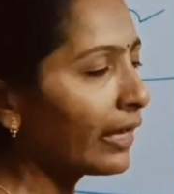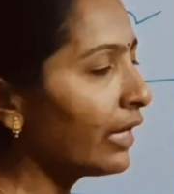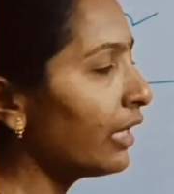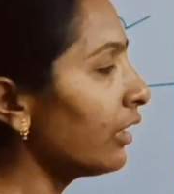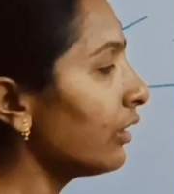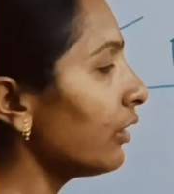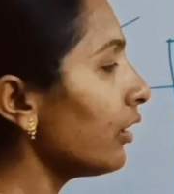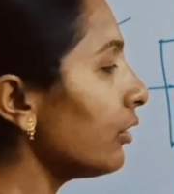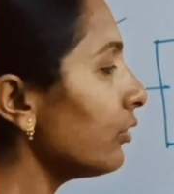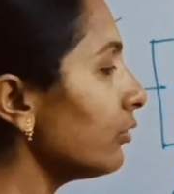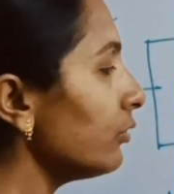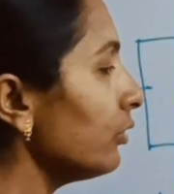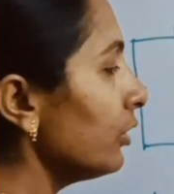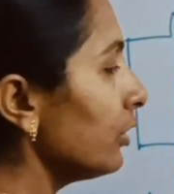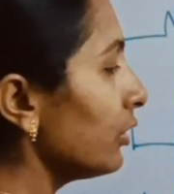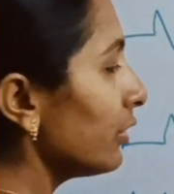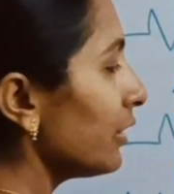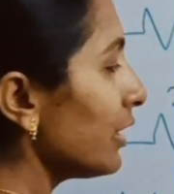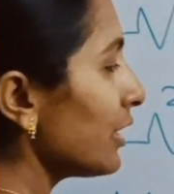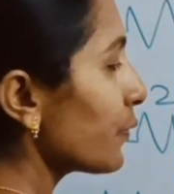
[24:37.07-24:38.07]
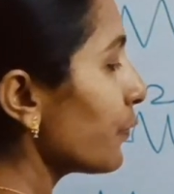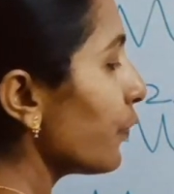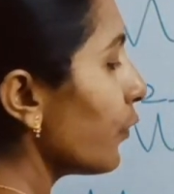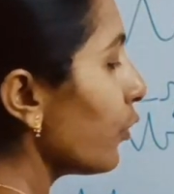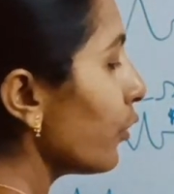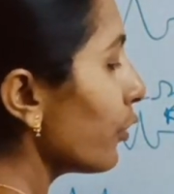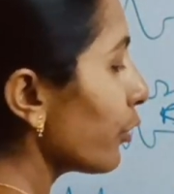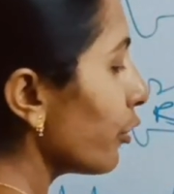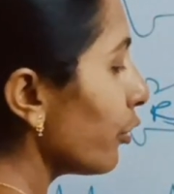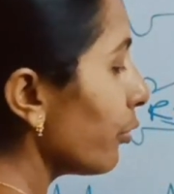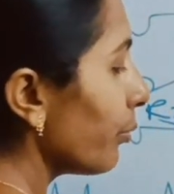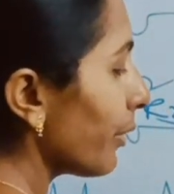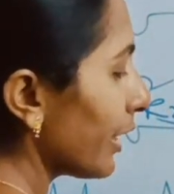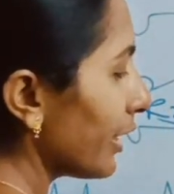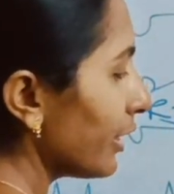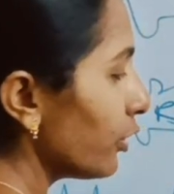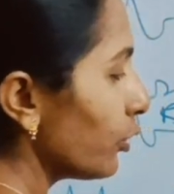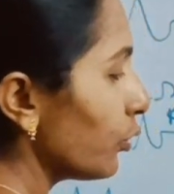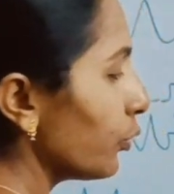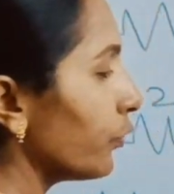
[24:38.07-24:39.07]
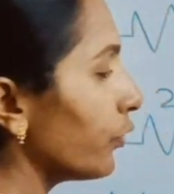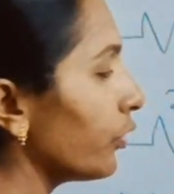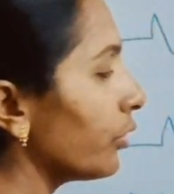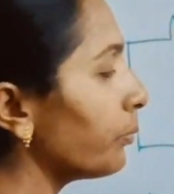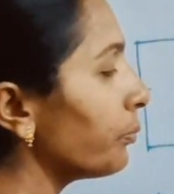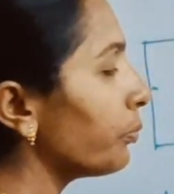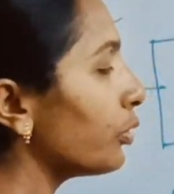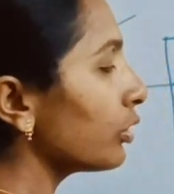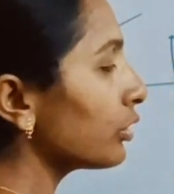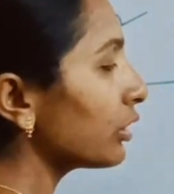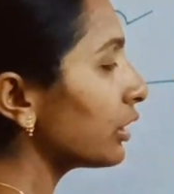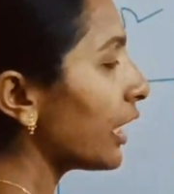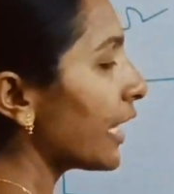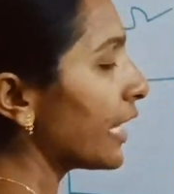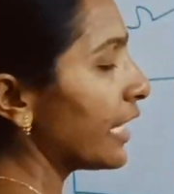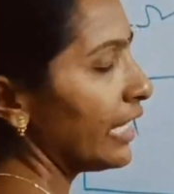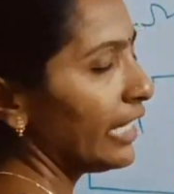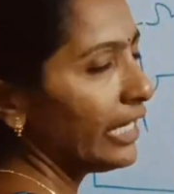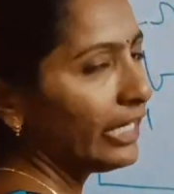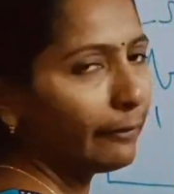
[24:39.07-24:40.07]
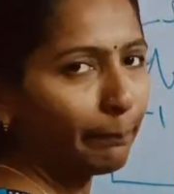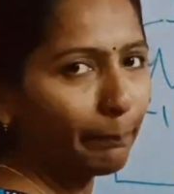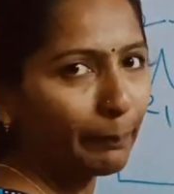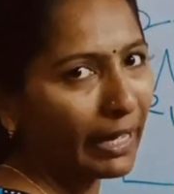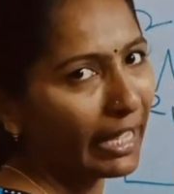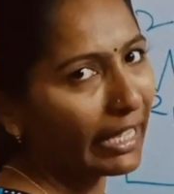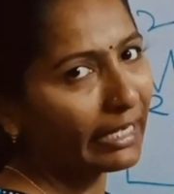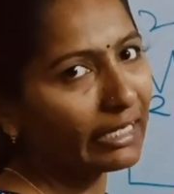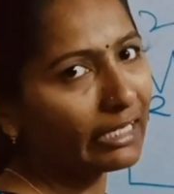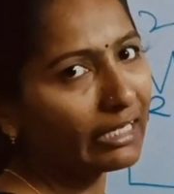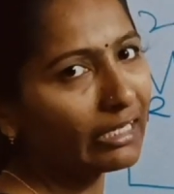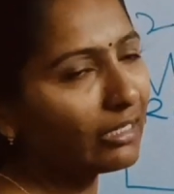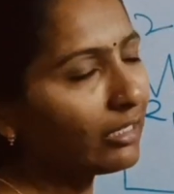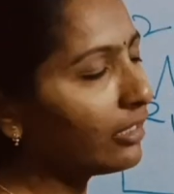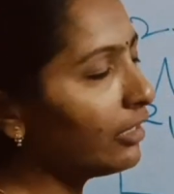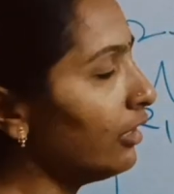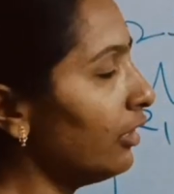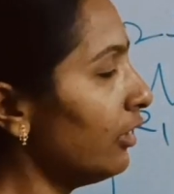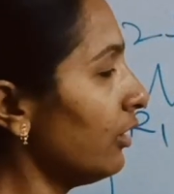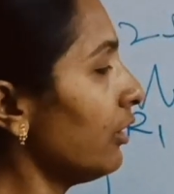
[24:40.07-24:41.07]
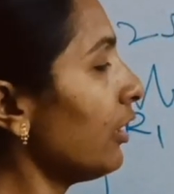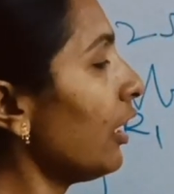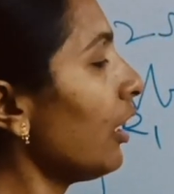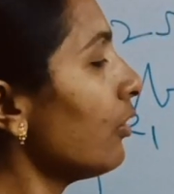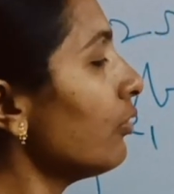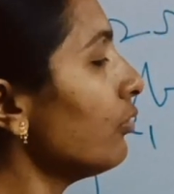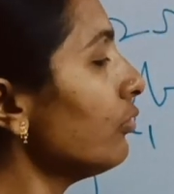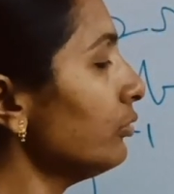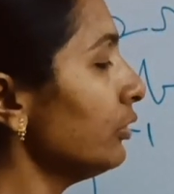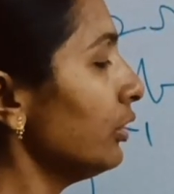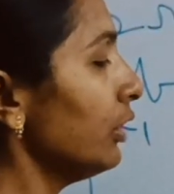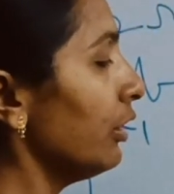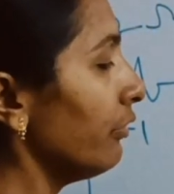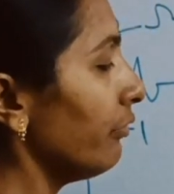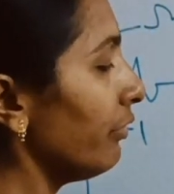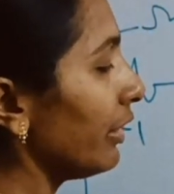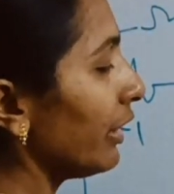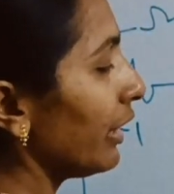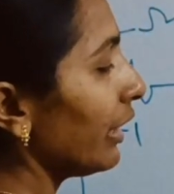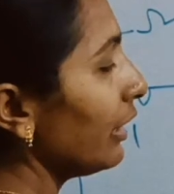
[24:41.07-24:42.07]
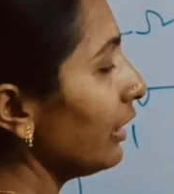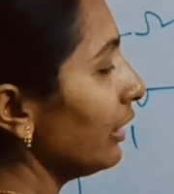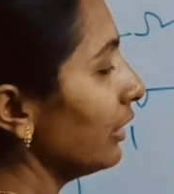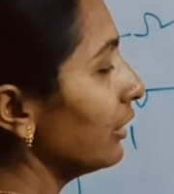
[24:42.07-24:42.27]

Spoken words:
Now this 4 ohm and 2 ohm both are in parallel. Now we can